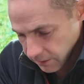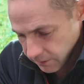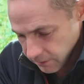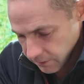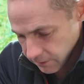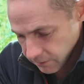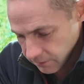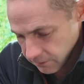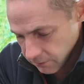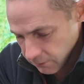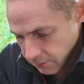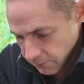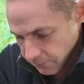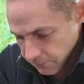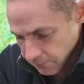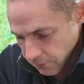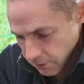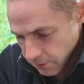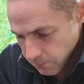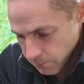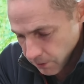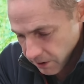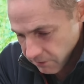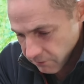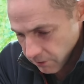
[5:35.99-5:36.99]
and you can do your
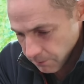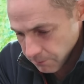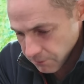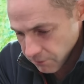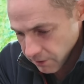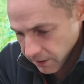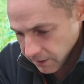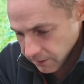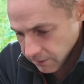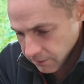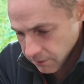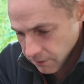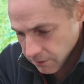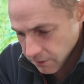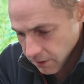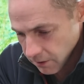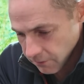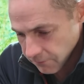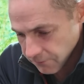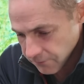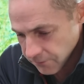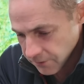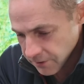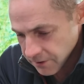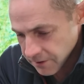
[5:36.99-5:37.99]
firmware upgrade and
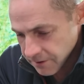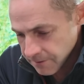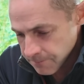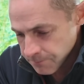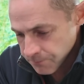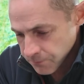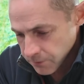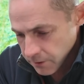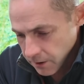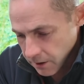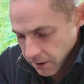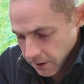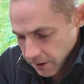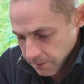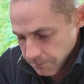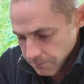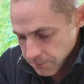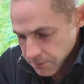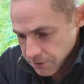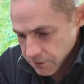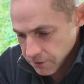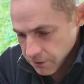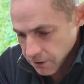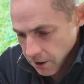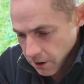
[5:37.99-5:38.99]
stuff.
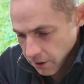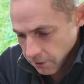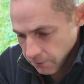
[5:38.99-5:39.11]
Let's